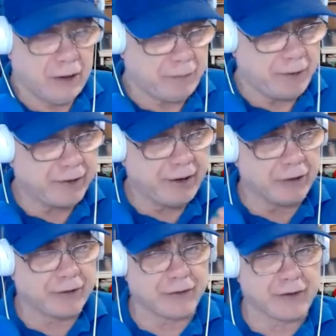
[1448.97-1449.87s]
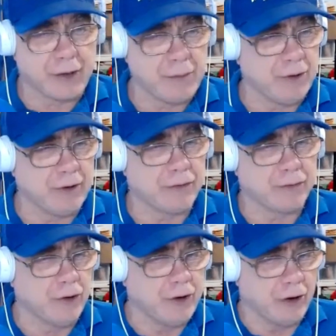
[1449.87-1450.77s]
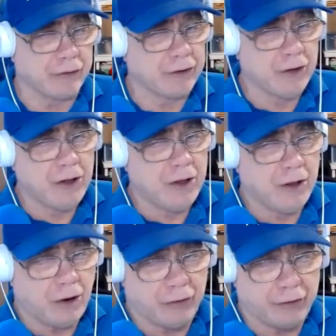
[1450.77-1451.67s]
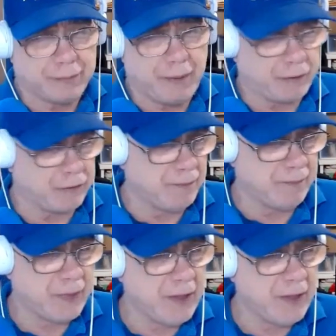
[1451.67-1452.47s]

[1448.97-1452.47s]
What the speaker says: especially autistic communities for adults on the spectrum.